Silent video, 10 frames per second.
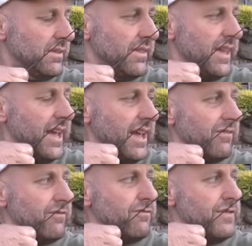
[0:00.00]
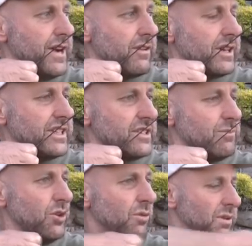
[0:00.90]
There, very
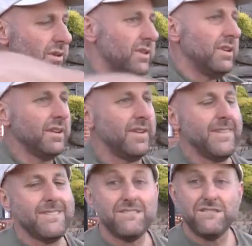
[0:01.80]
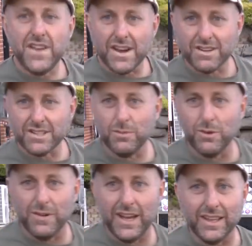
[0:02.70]
small, very
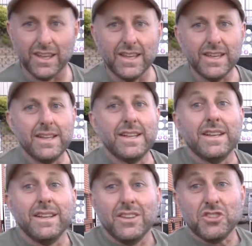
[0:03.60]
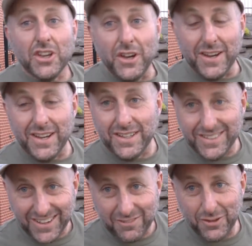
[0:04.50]
small valley. So
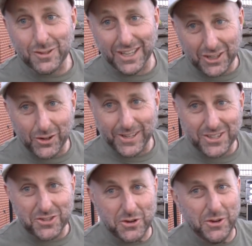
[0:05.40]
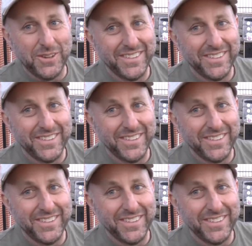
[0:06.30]
it feels like a Hoyt to draw.